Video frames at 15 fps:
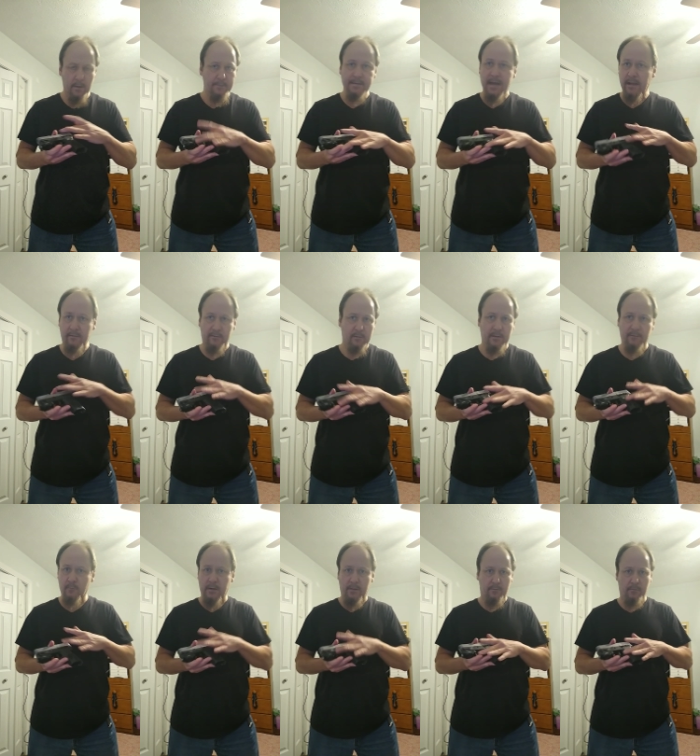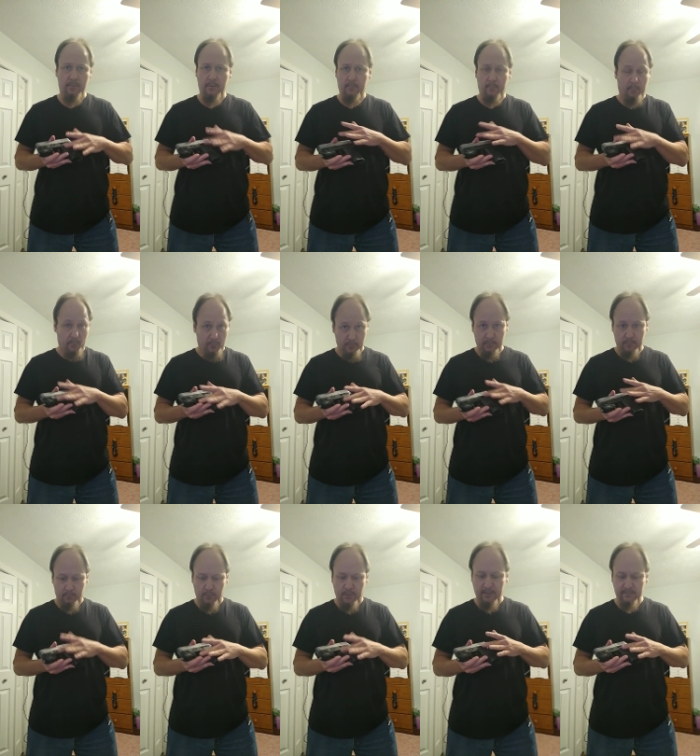Not until I've went through the thorough
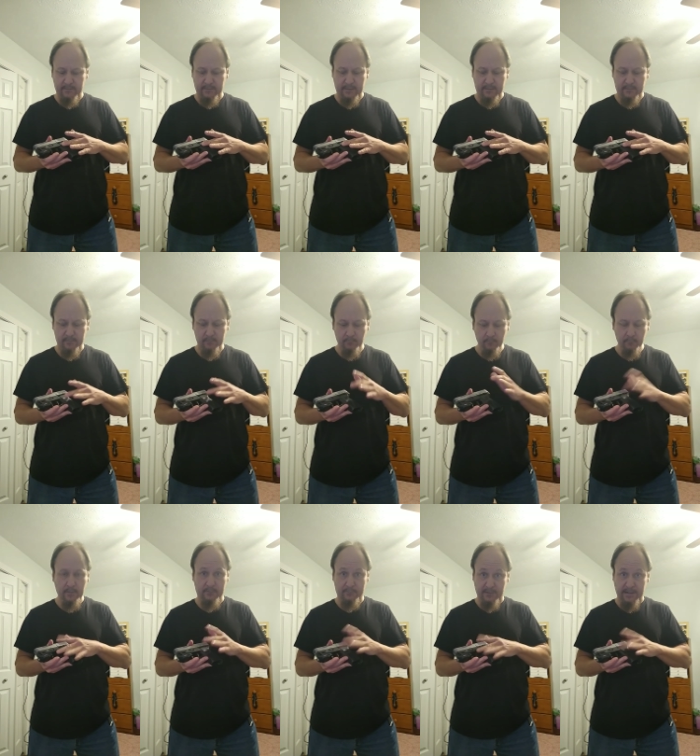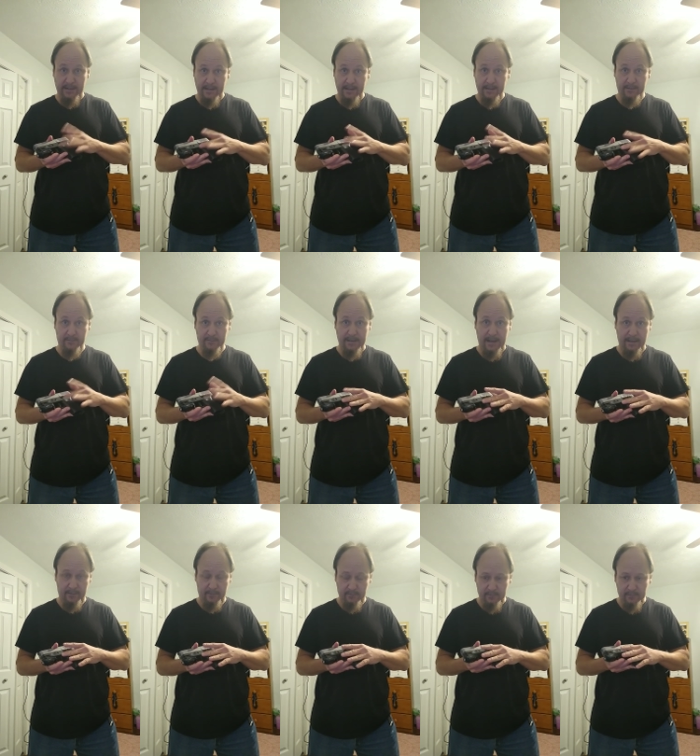process of checking its
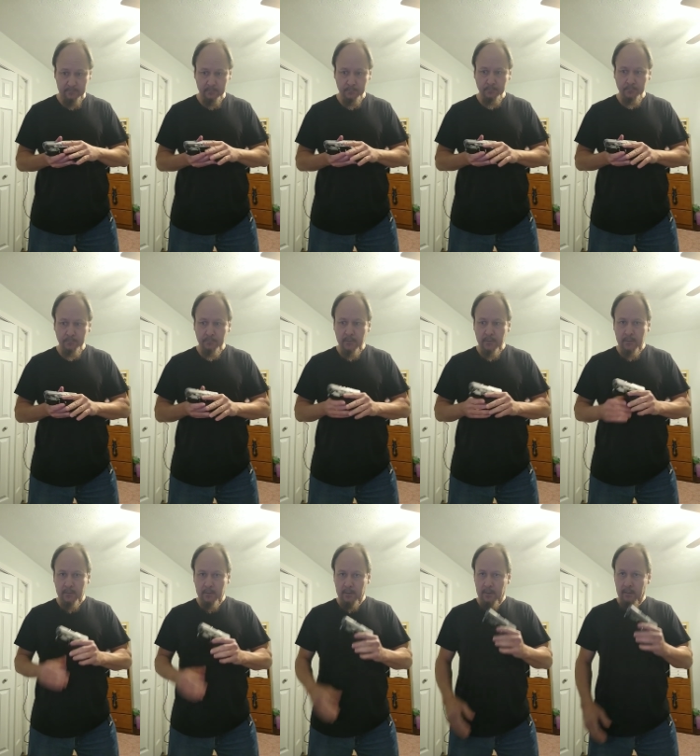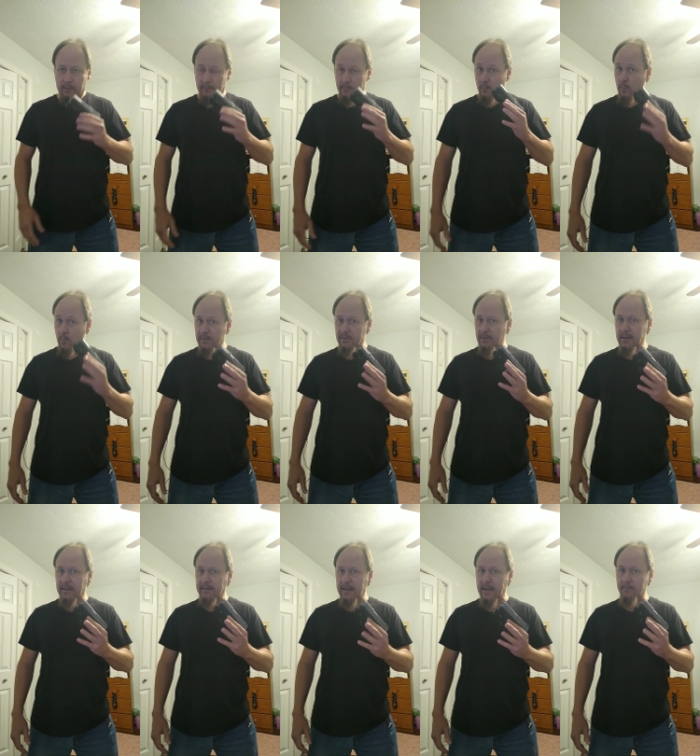status. Once you've
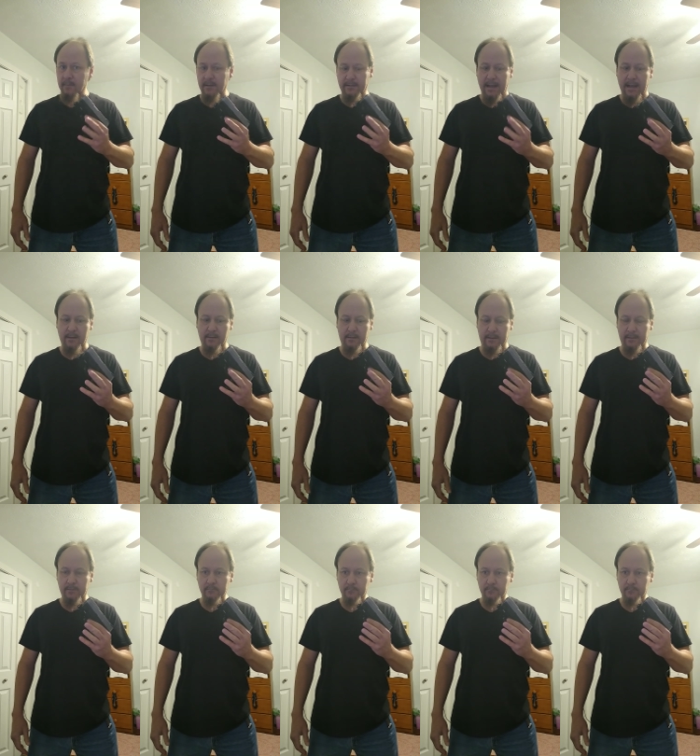got that mentality,